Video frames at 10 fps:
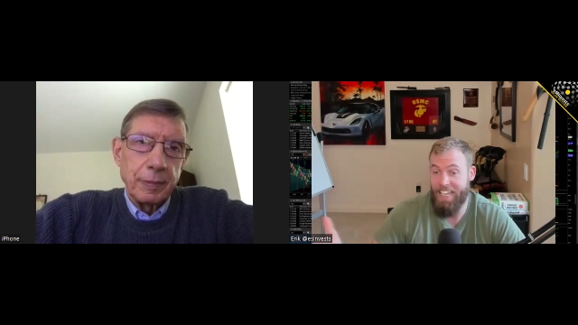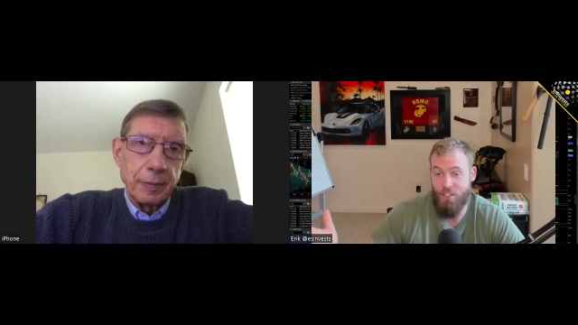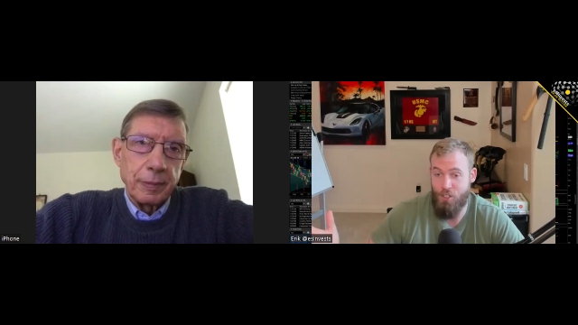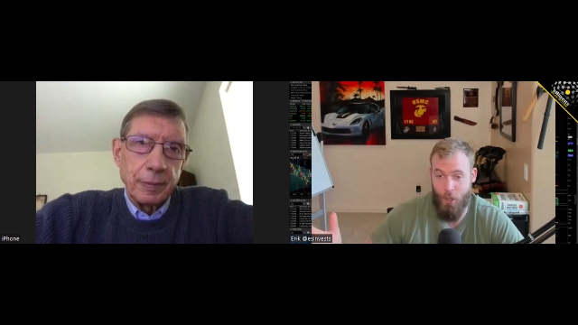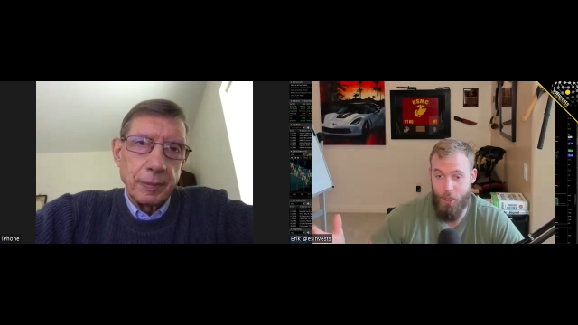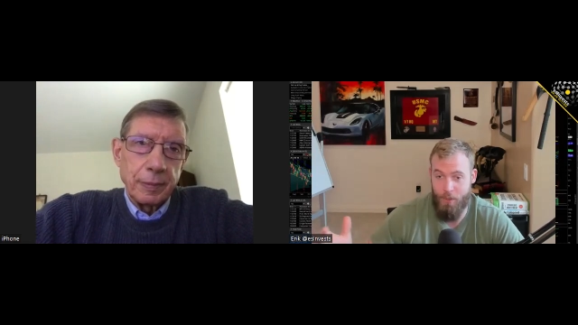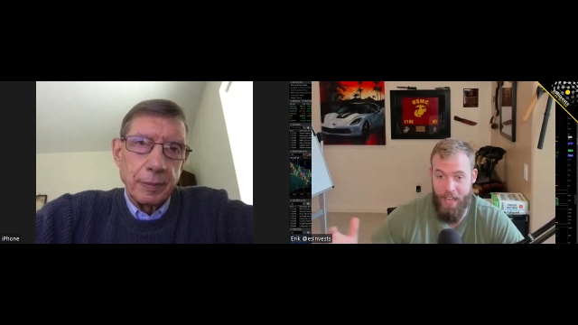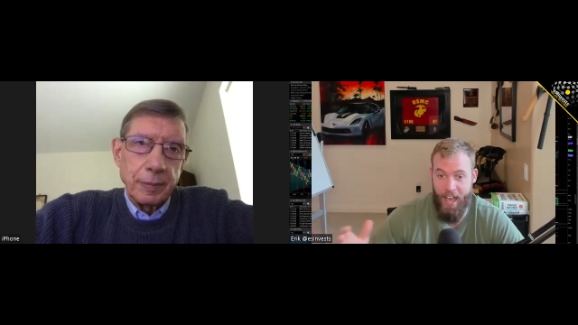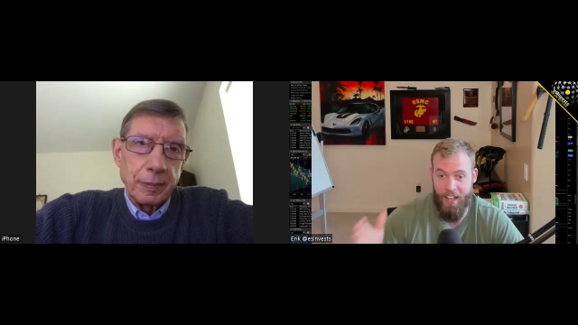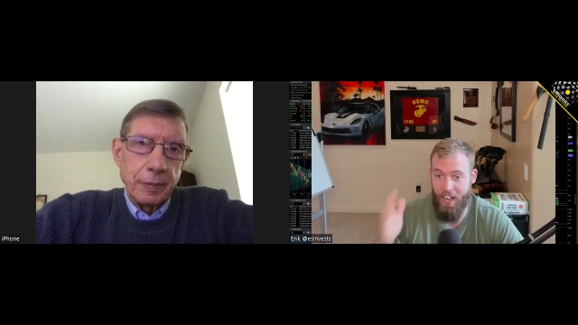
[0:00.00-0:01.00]
Speaker 1: I can't show
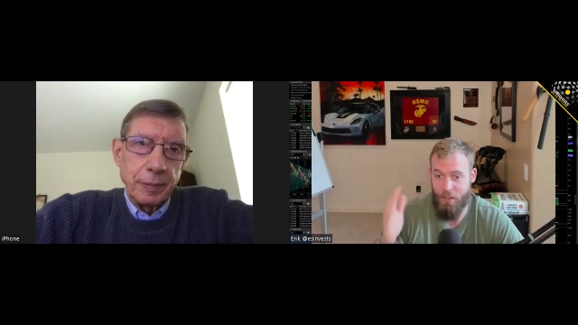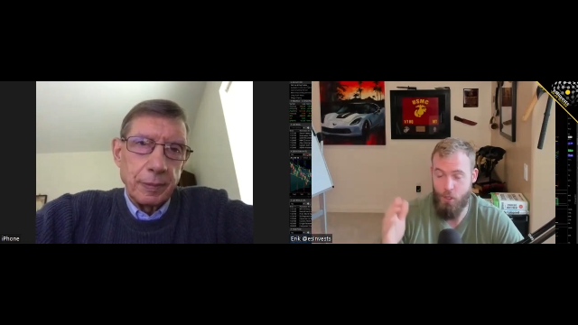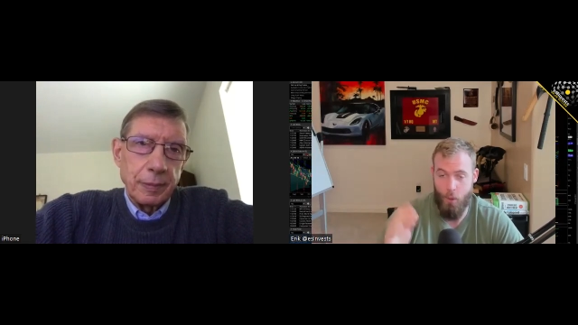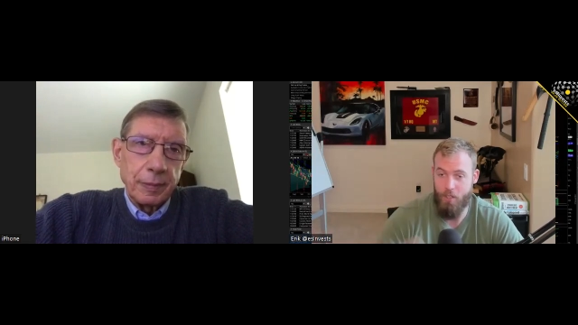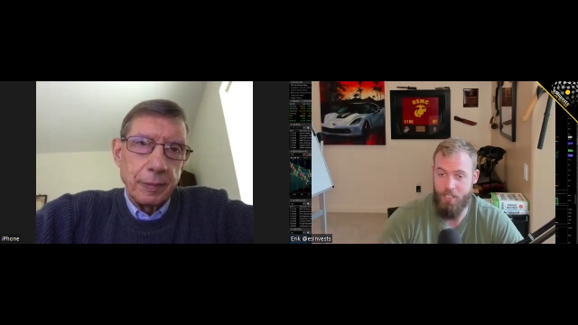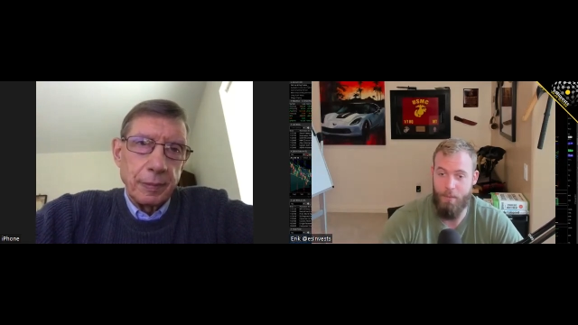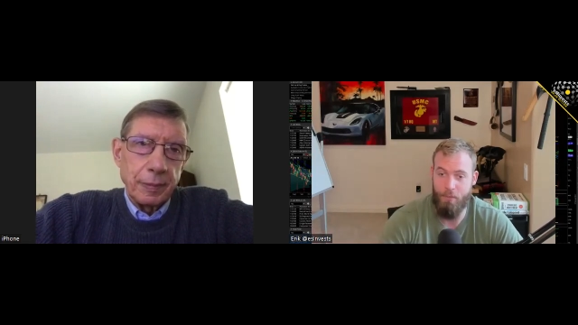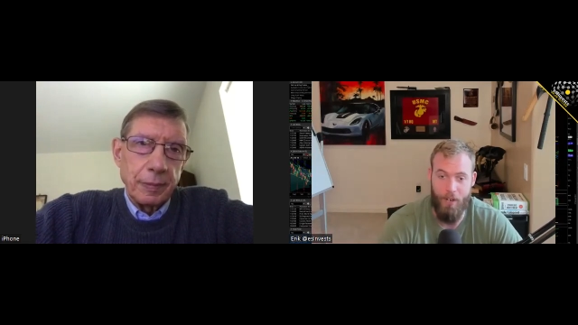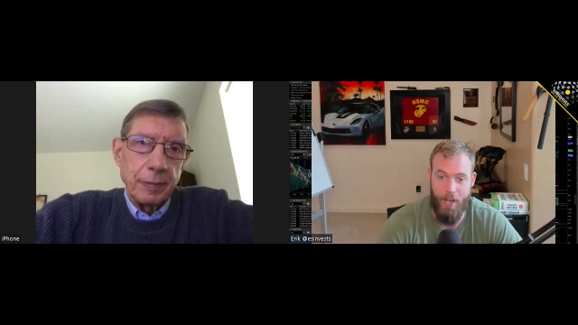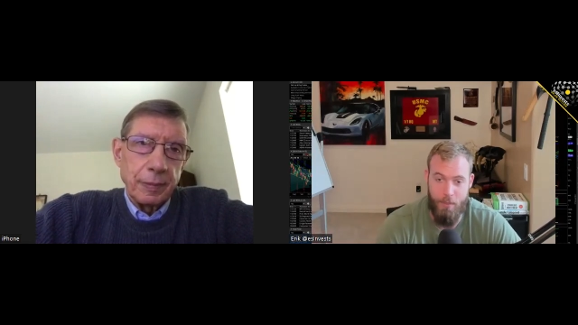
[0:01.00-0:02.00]
you that on short
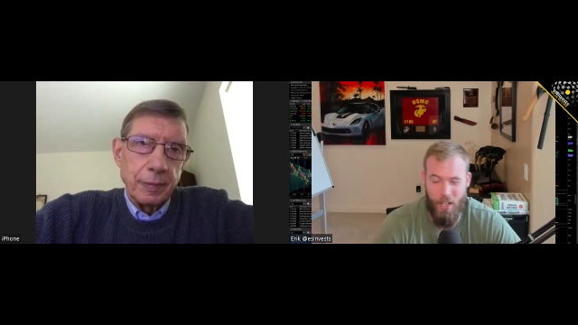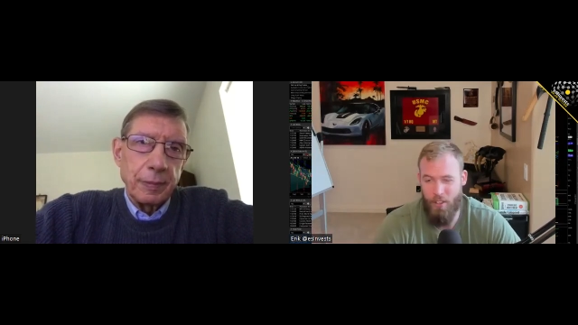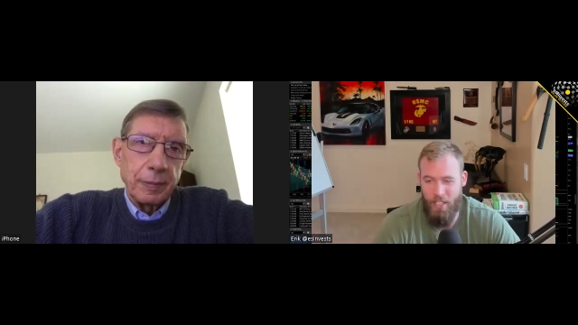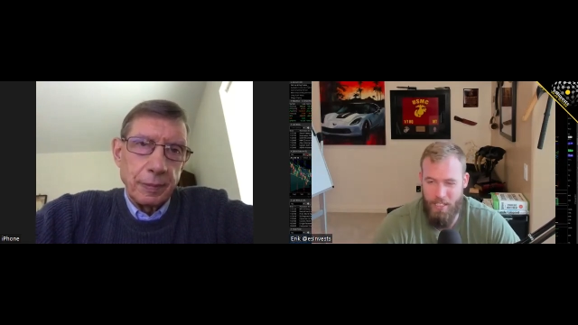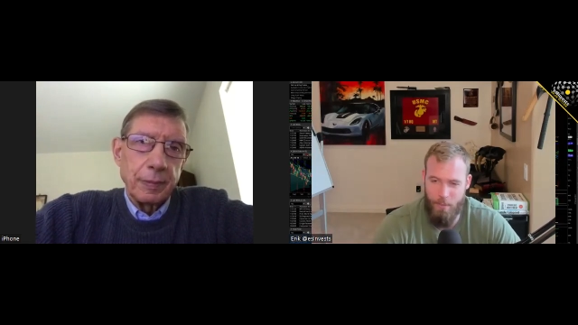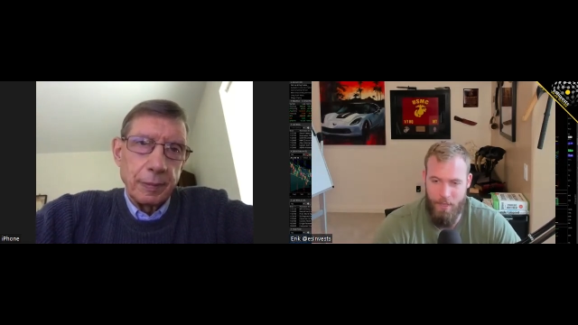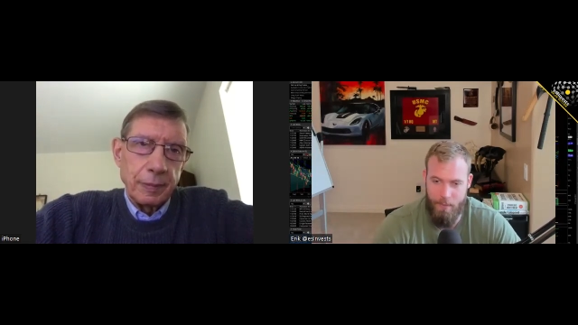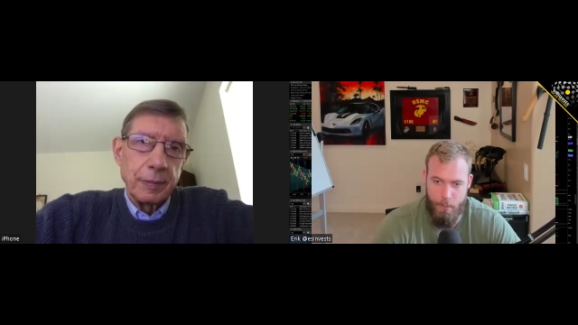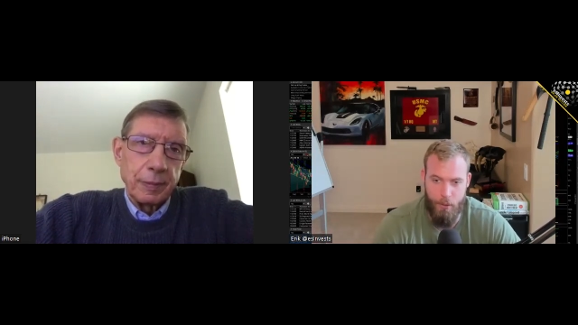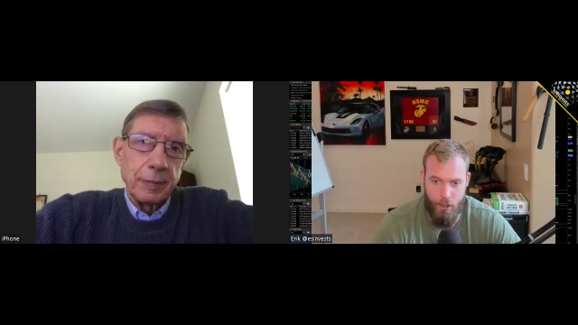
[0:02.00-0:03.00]
time frames other than
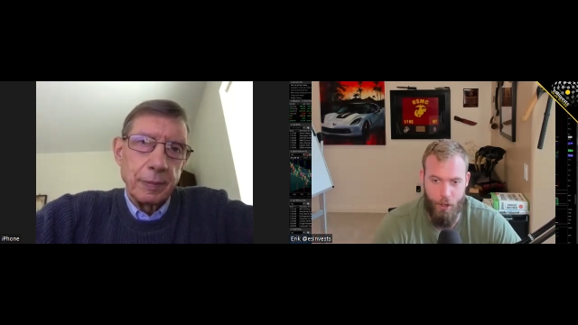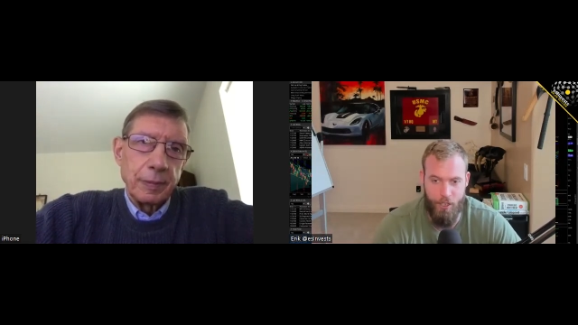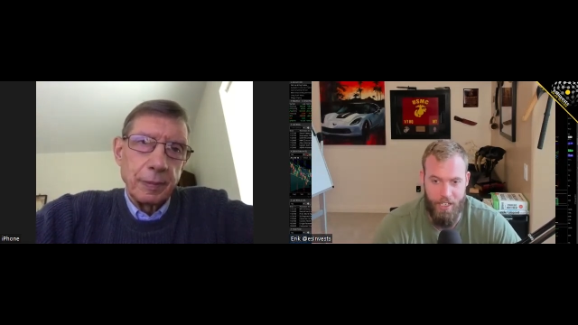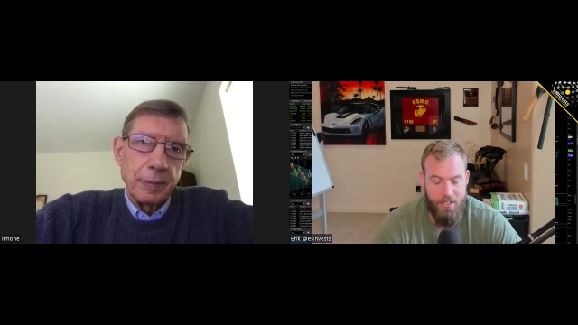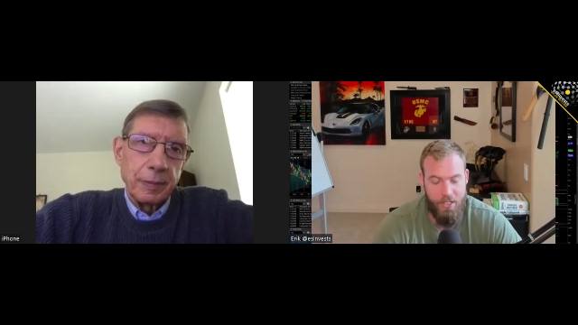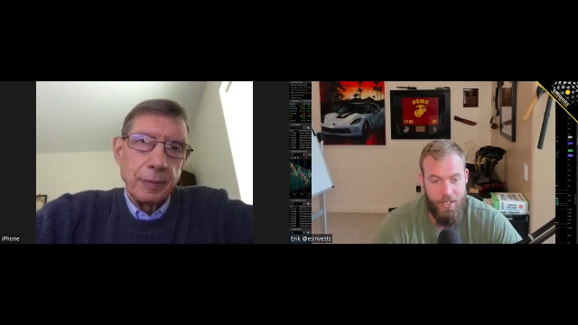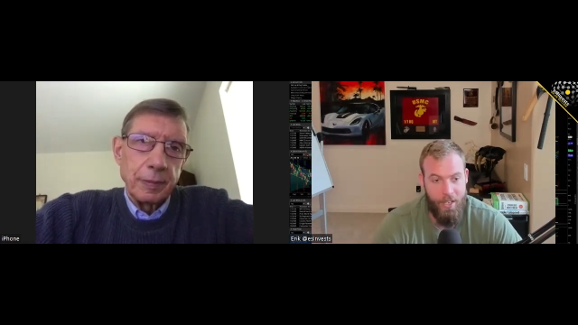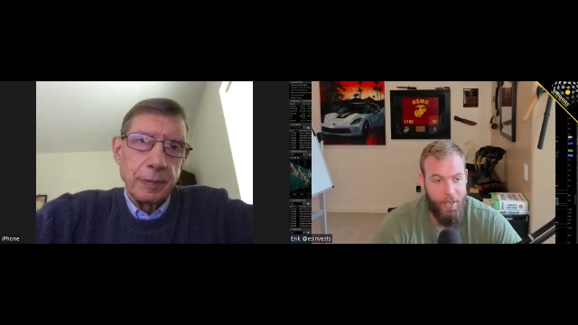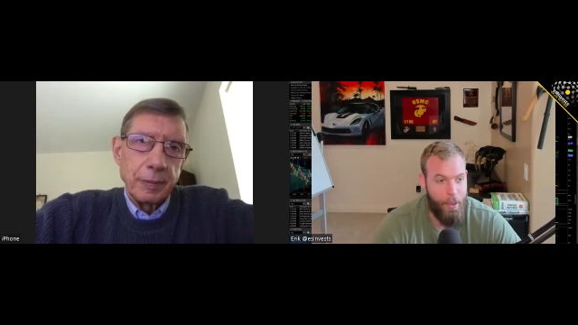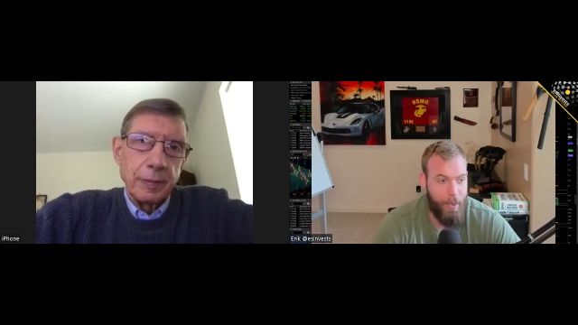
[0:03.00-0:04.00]
sometimes post
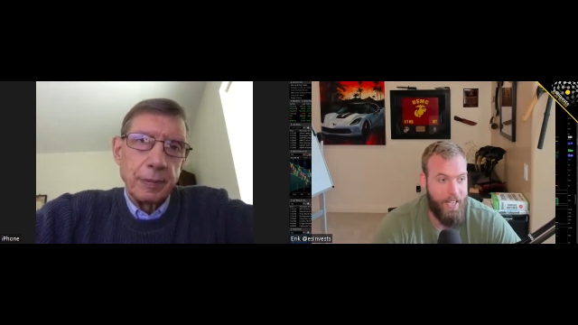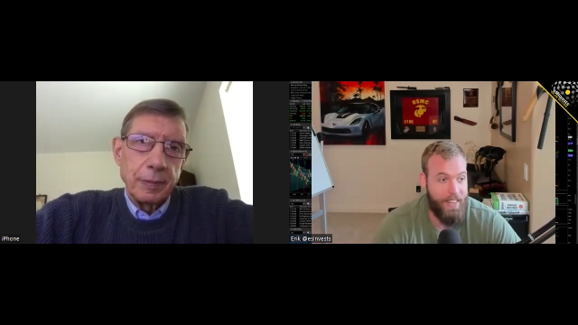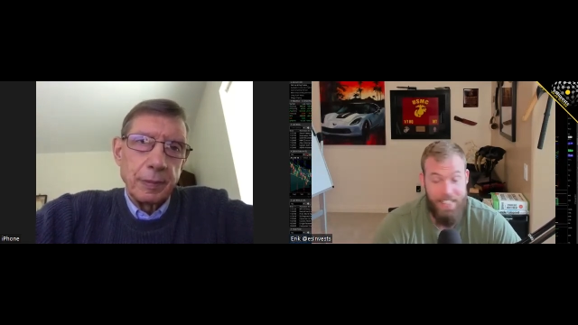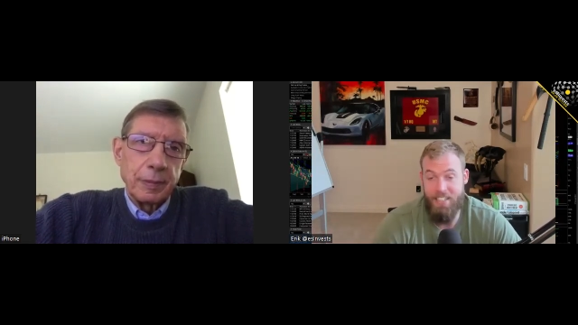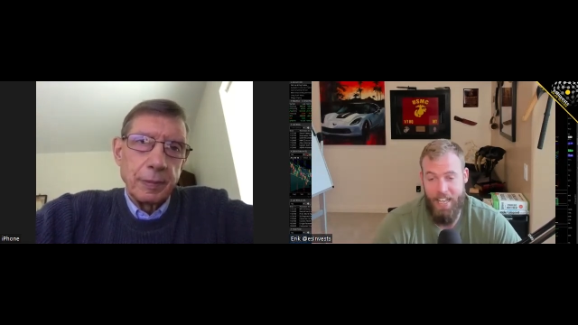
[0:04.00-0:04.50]
earnings. But